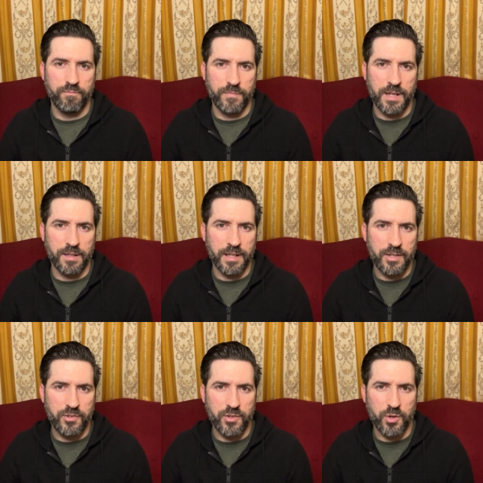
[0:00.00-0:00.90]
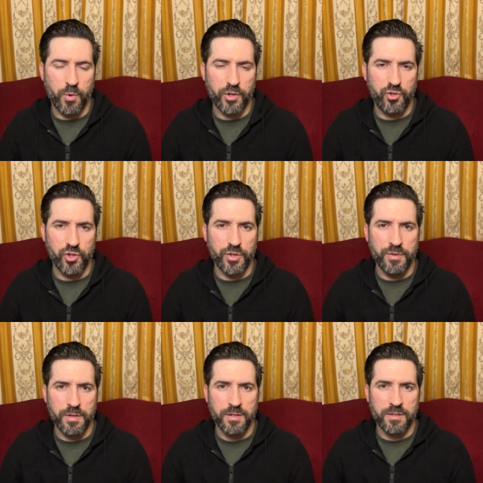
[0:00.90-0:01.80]
it leads to the question,
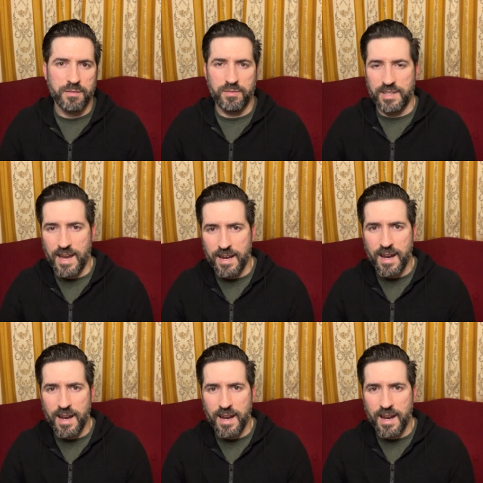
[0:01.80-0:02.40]
can